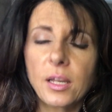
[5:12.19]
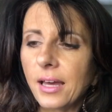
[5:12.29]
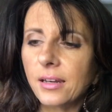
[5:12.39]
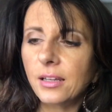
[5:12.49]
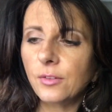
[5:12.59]

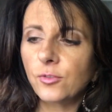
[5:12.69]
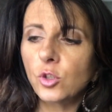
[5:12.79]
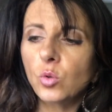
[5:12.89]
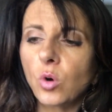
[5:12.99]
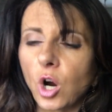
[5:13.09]
And if
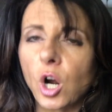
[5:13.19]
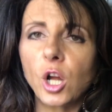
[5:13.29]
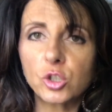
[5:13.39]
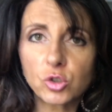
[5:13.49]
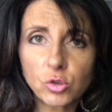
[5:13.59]
you are
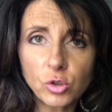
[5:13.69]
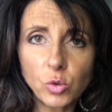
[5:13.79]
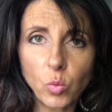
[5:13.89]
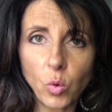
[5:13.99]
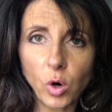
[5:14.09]
a true
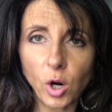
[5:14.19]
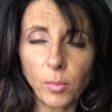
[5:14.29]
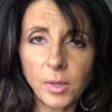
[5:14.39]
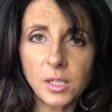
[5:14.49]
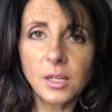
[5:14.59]
warm,